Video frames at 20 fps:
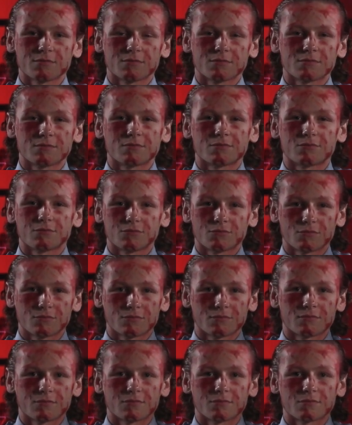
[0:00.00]

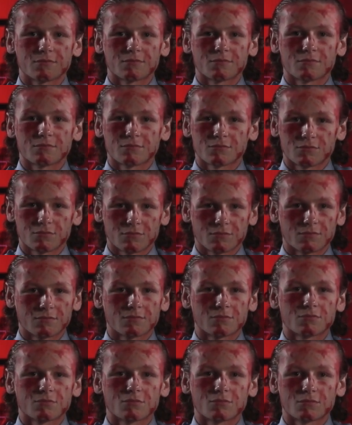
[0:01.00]

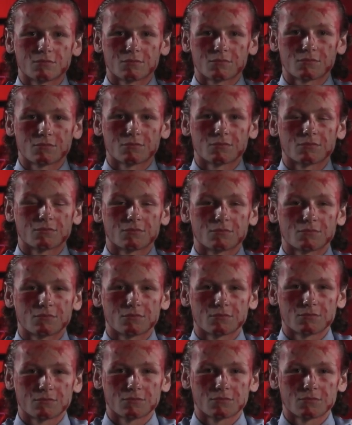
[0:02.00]

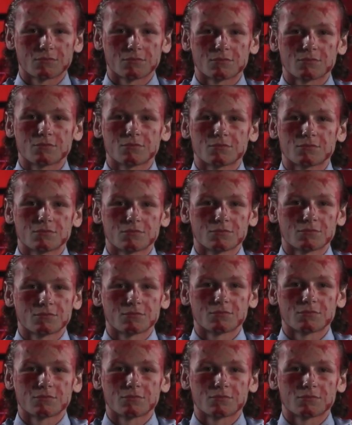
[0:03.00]

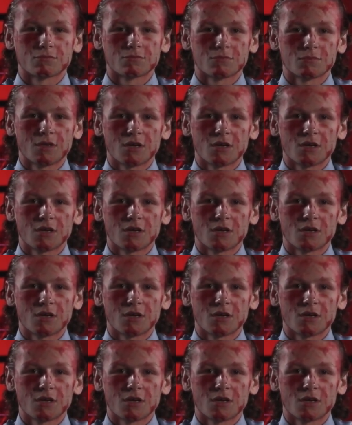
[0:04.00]
This person isn't speaking.